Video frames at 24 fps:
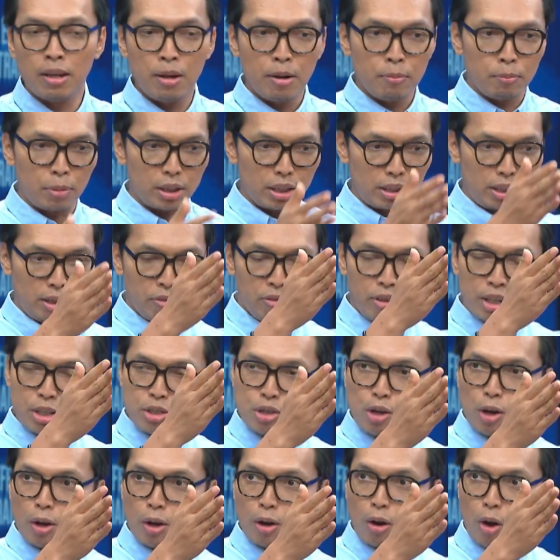Mm. But if we
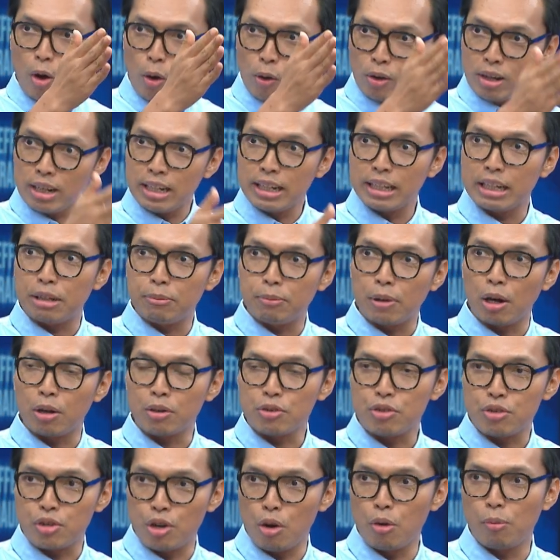talk only about
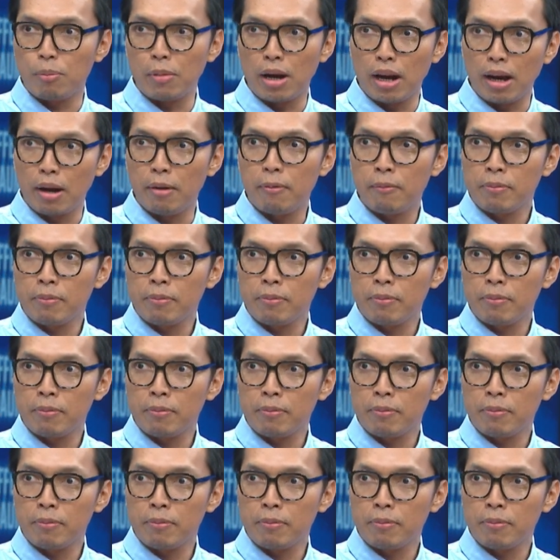trauma,